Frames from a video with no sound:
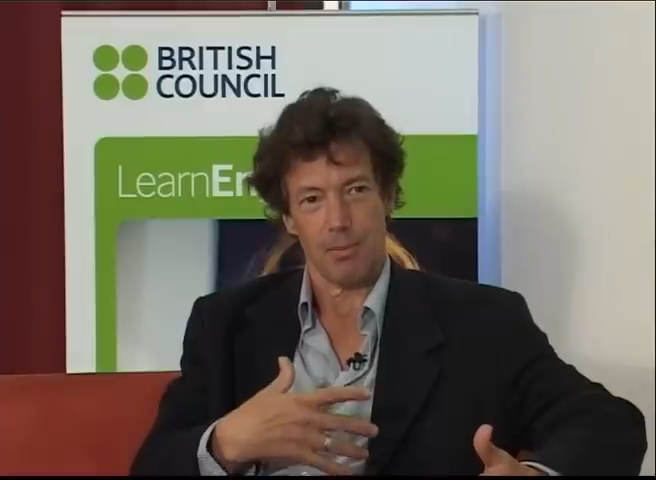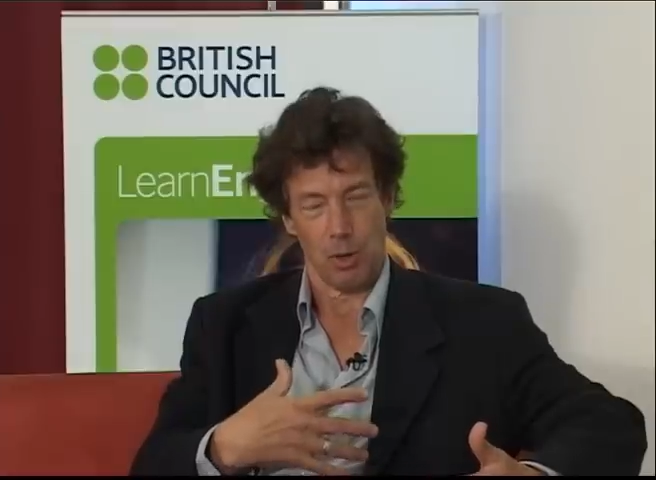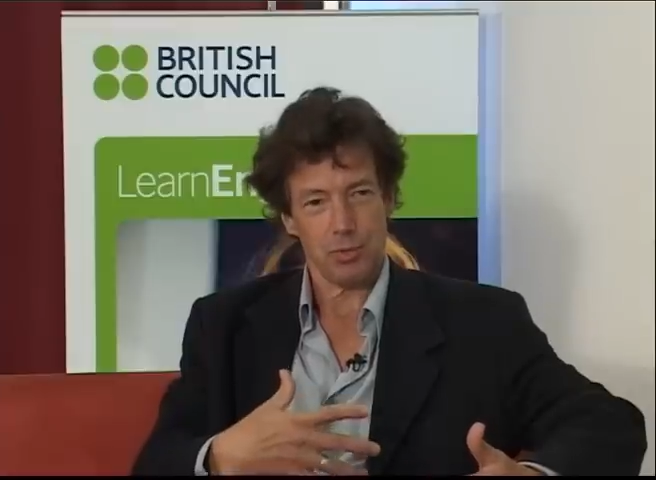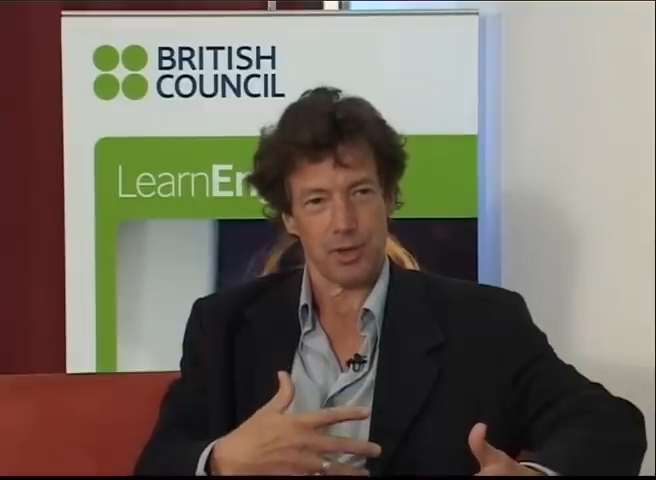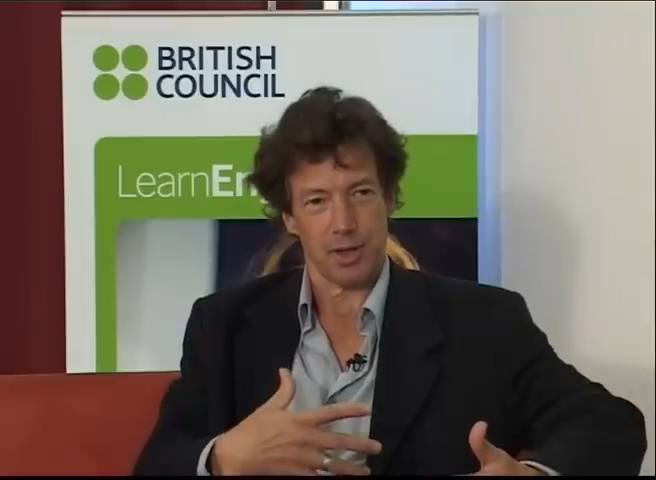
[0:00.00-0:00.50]

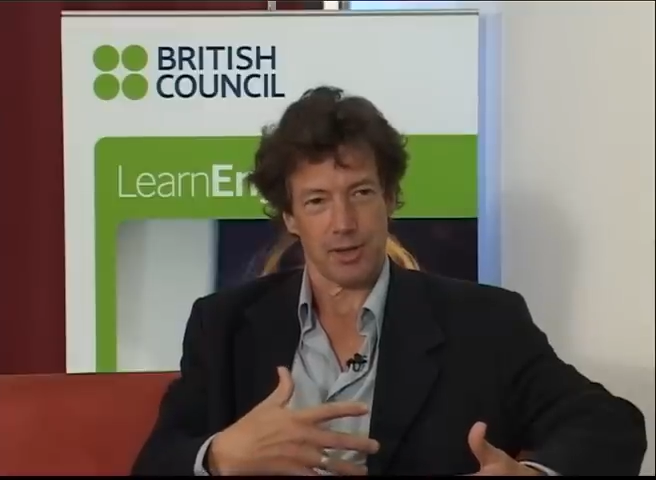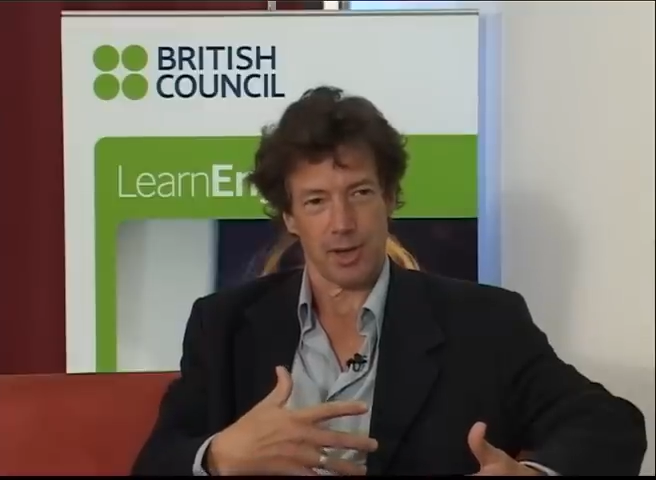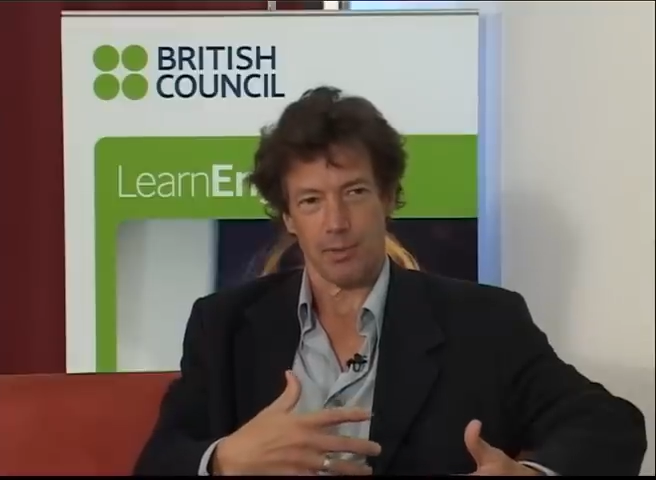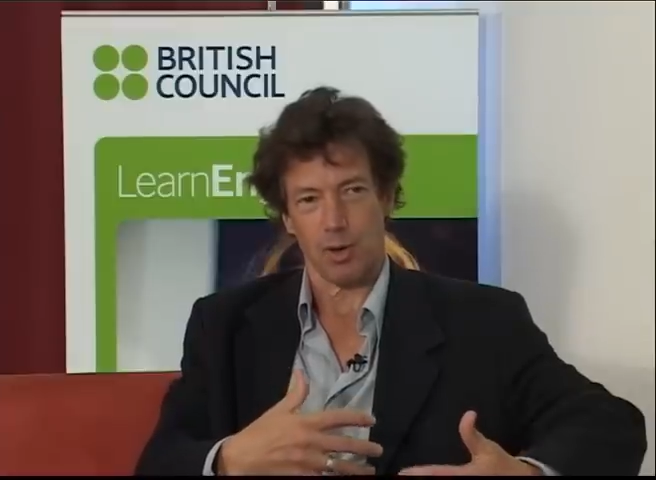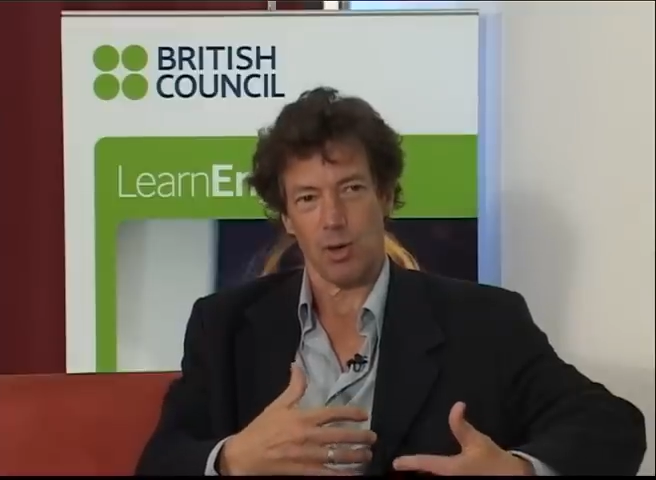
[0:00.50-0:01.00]
most of the
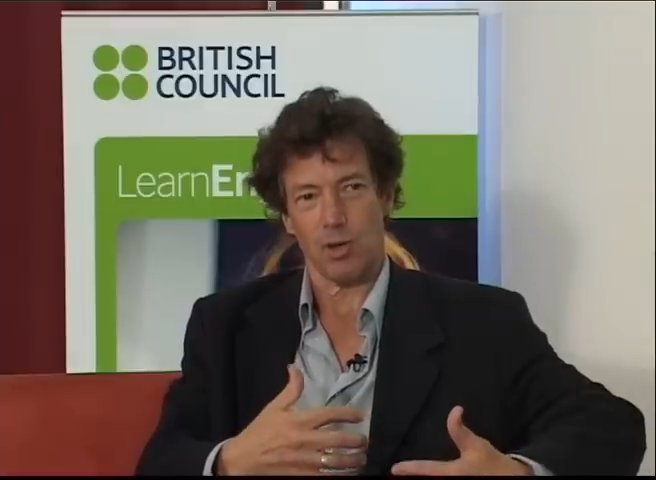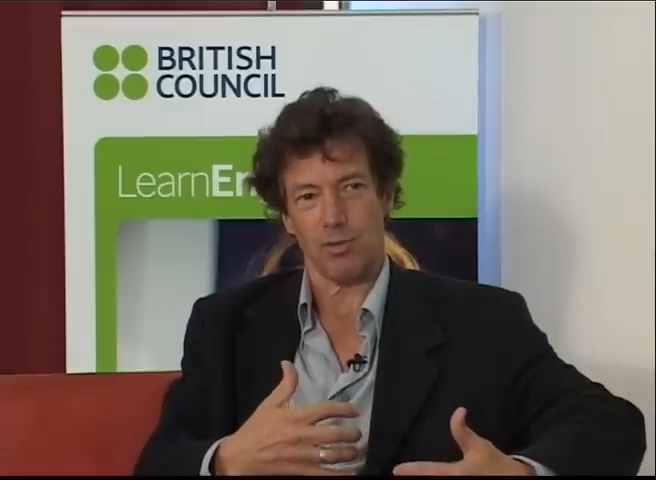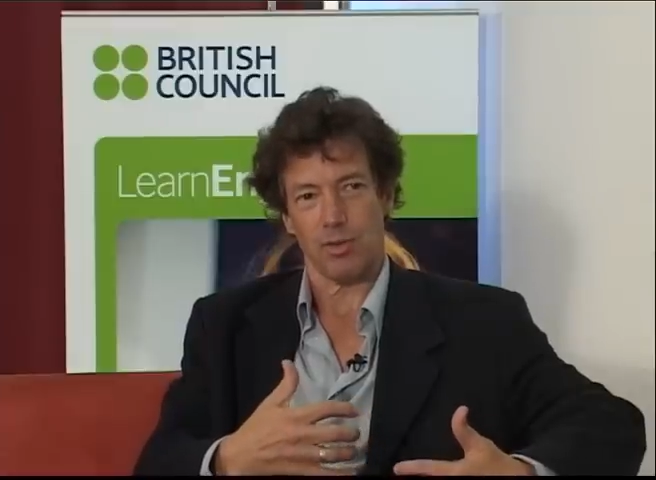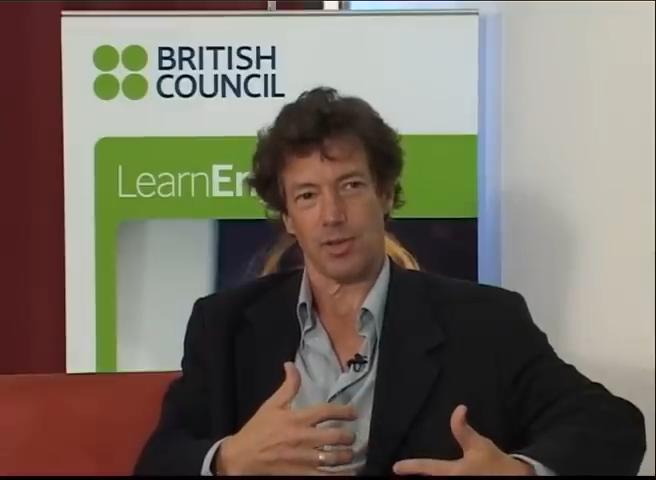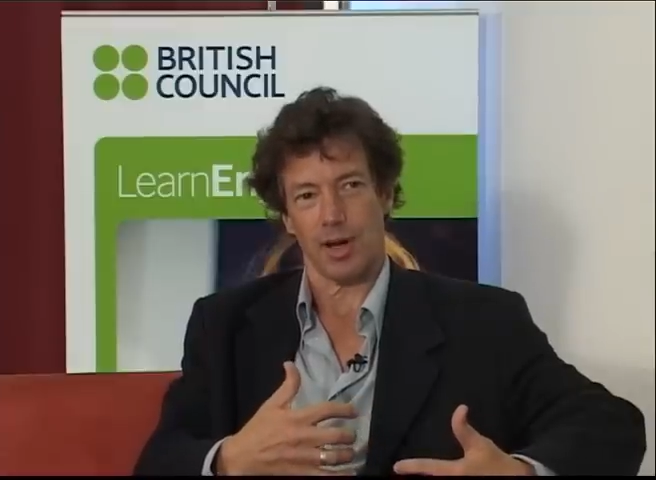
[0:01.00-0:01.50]
time, or all
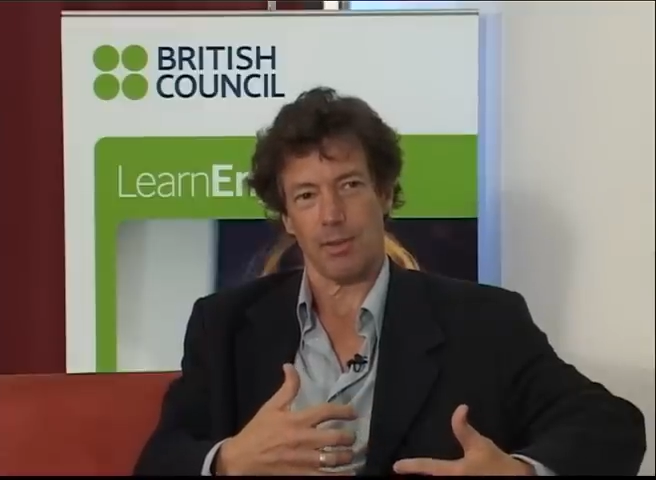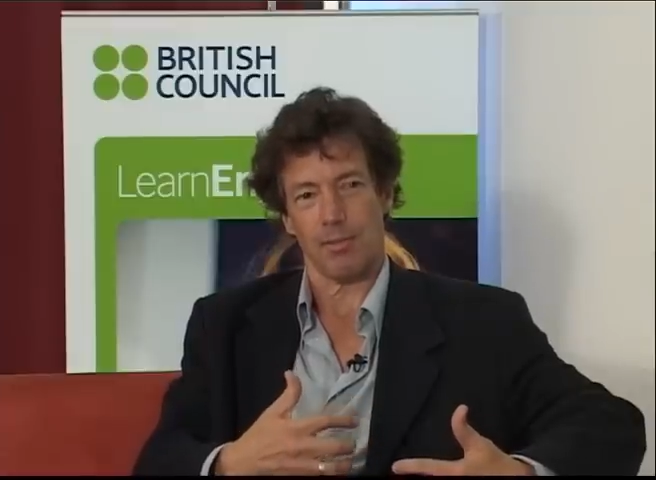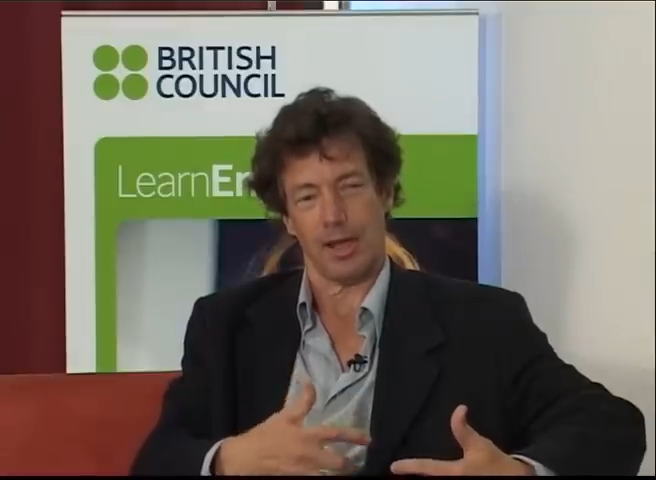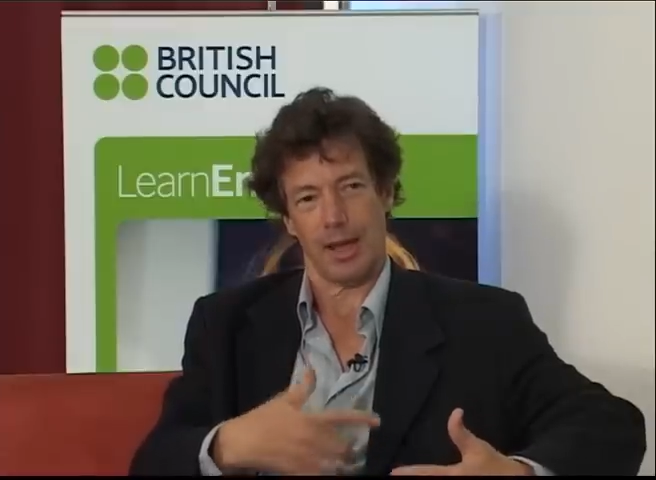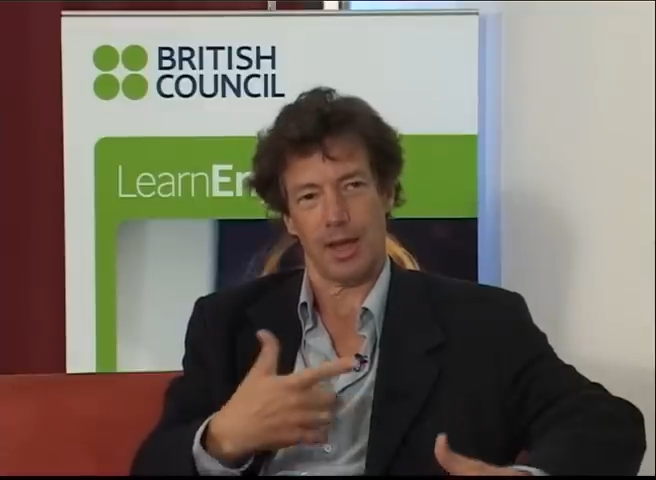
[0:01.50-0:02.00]
of the
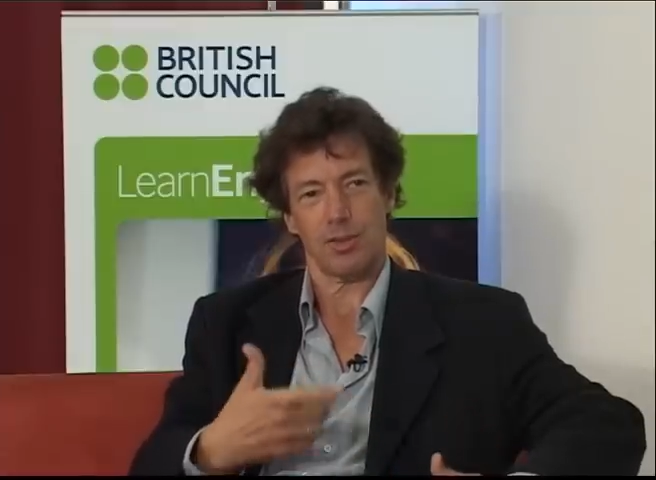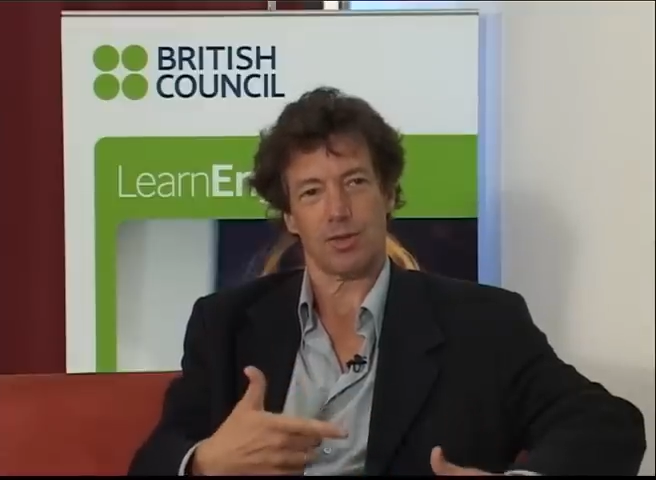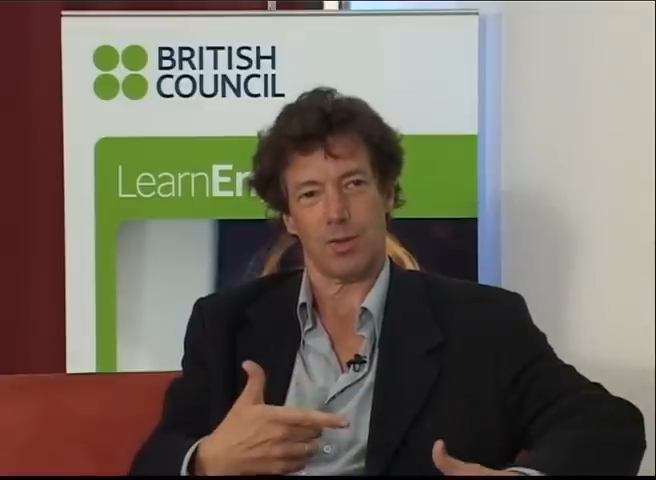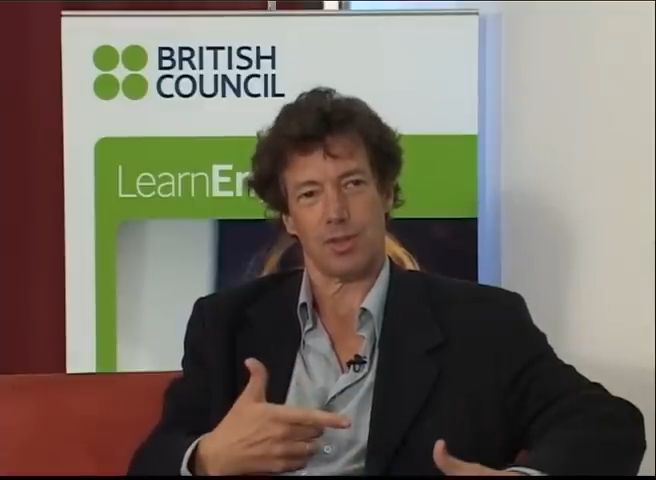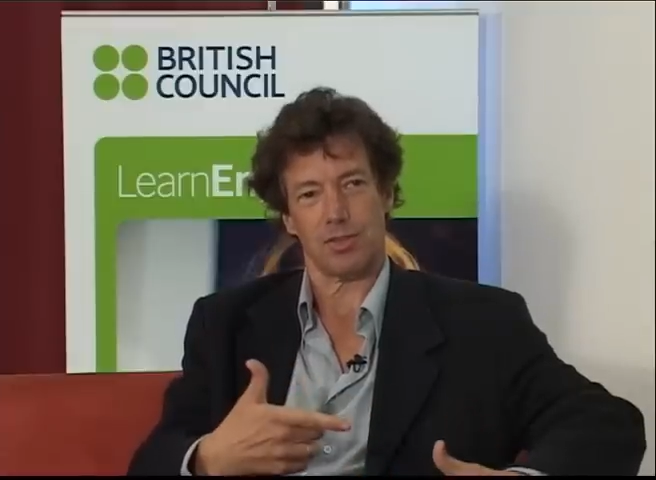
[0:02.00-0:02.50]
time, they
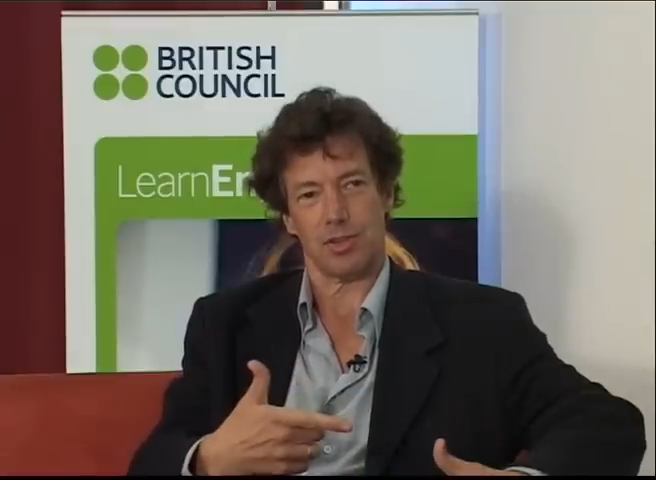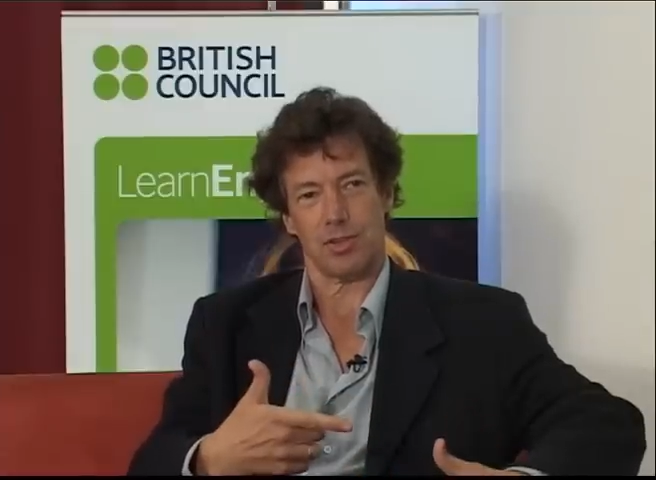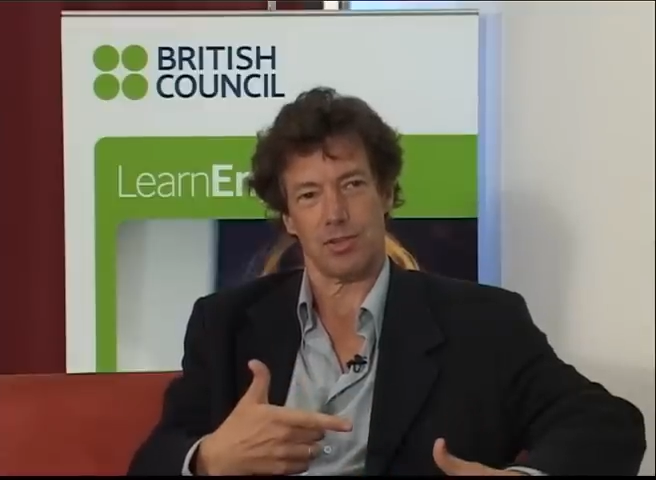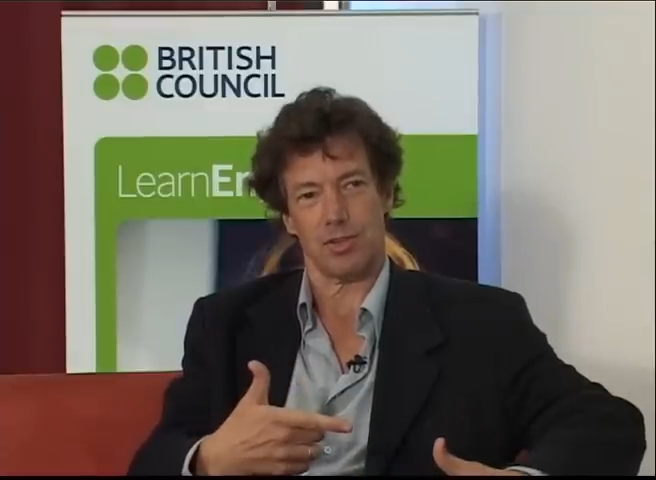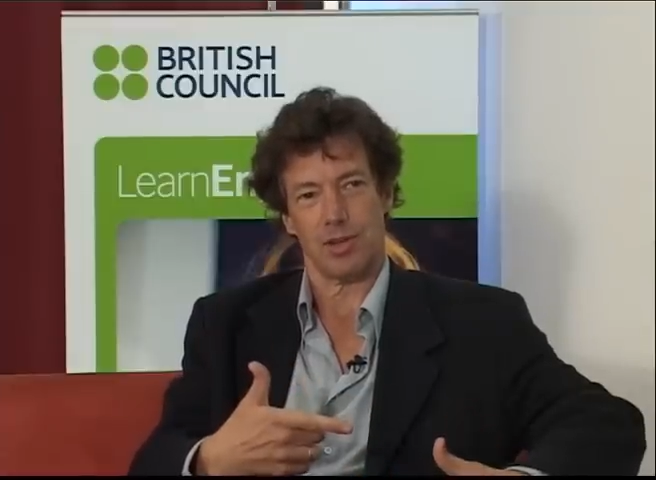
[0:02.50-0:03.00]
ask
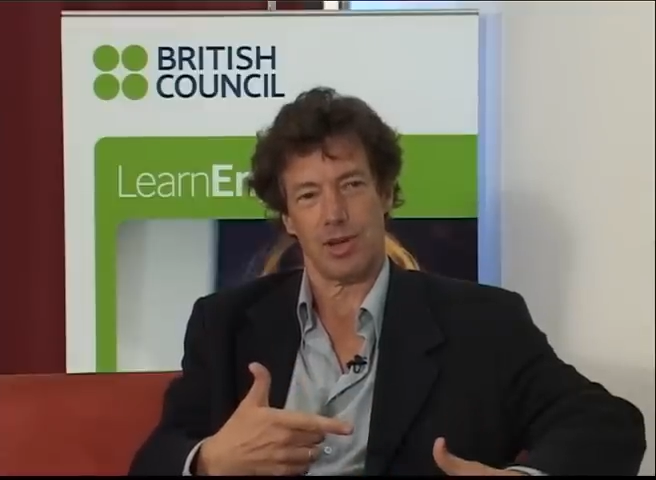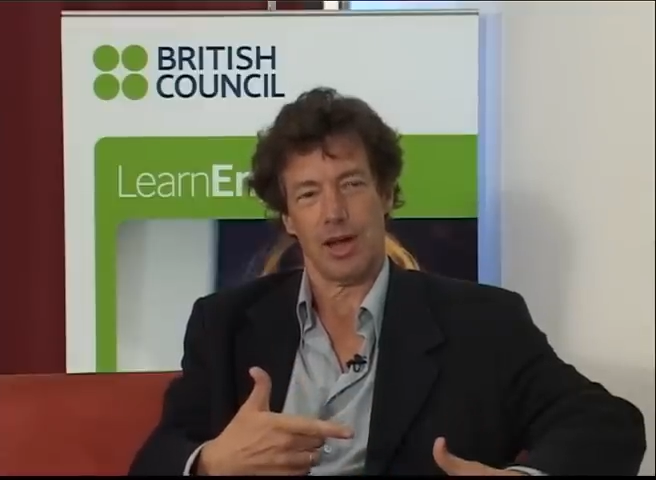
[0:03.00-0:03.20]
questions